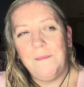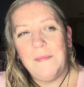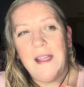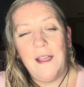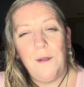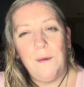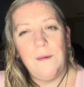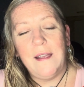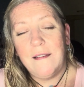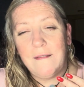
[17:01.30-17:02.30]
how
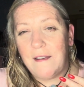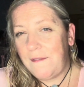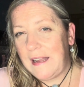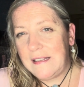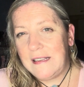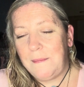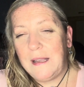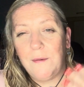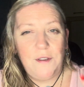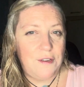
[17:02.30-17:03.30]
it affected me
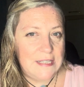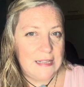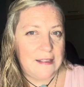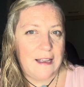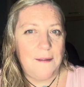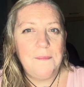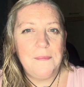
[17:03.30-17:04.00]
when you did that.